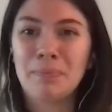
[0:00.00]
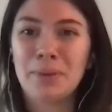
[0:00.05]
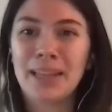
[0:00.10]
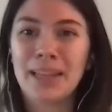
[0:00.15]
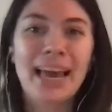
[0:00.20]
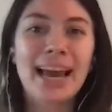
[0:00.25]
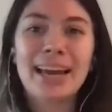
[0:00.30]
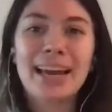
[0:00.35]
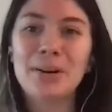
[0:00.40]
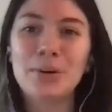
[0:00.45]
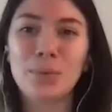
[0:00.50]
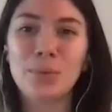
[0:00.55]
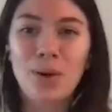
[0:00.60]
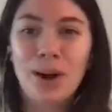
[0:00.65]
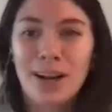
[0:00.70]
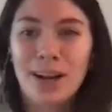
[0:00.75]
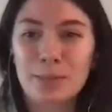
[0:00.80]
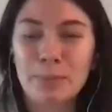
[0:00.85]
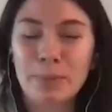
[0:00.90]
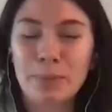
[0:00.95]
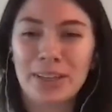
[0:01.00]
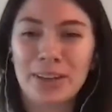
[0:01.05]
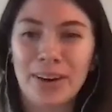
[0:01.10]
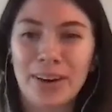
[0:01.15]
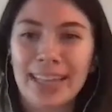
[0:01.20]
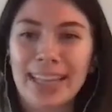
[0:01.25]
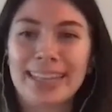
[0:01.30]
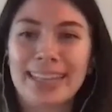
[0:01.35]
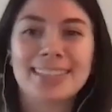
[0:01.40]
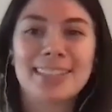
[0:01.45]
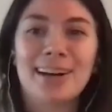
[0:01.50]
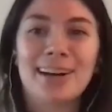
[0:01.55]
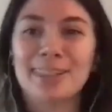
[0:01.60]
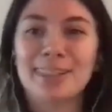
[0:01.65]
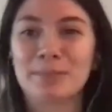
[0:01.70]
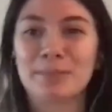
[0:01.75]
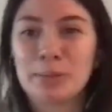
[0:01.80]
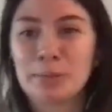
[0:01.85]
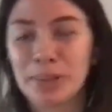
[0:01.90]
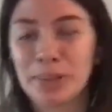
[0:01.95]
Like I didn't watch, but you know, I like saw
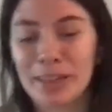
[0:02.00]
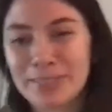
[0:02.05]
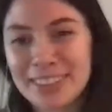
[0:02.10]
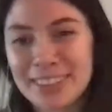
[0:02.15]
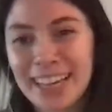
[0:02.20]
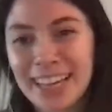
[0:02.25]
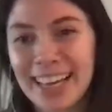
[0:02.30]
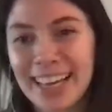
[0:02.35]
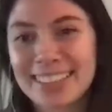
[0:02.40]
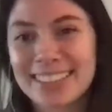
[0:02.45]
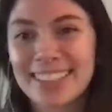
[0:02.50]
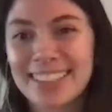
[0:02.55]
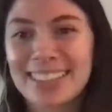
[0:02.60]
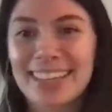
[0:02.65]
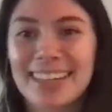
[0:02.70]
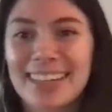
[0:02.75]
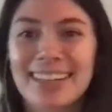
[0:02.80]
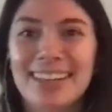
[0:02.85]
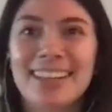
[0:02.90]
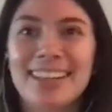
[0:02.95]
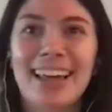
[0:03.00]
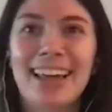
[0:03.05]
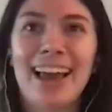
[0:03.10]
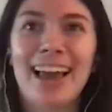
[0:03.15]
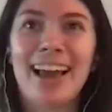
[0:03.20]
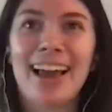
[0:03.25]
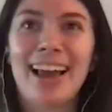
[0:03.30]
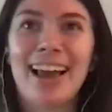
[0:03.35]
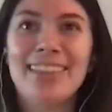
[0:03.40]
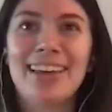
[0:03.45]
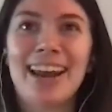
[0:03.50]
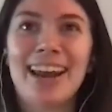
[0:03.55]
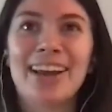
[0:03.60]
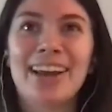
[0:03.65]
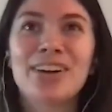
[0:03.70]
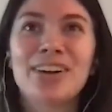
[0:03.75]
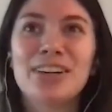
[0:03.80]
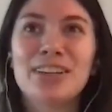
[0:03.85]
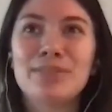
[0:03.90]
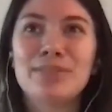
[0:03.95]
some people have sex and then they, and then I
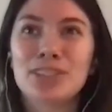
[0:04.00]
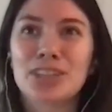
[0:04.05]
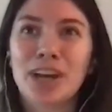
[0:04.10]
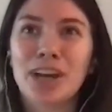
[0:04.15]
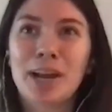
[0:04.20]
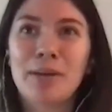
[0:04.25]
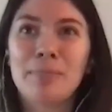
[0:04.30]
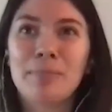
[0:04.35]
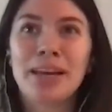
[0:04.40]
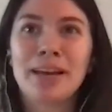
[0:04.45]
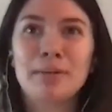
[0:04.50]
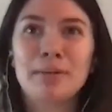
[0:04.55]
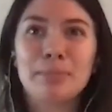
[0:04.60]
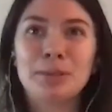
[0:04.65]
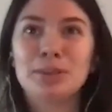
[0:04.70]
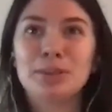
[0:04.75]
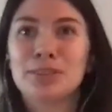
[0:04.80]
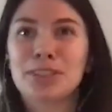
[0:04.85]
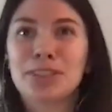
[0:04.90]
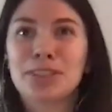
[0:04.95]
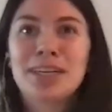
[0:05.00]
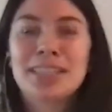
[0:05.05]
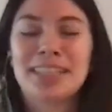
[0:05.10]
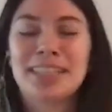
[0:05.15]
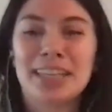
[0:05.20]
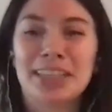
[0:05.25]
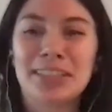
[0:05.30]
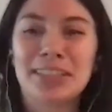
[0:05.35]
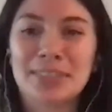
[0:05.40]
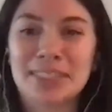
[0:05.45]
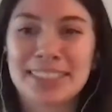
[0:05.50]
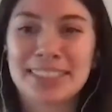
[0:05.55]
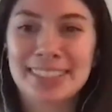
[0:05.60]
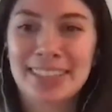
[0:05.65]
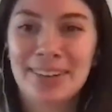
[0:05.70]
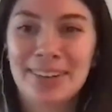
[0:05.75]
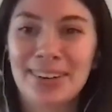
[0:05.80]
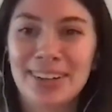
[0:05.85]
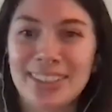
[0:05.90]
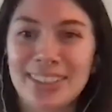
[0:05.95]
couldn't even try to make a move or talk to anyone because
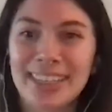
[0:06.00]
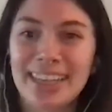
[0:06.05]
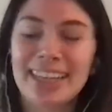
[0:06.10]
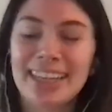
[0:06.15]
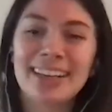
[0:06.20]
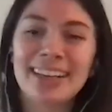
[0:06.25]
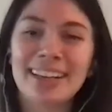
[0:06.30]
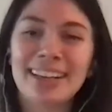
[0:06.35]
they were all like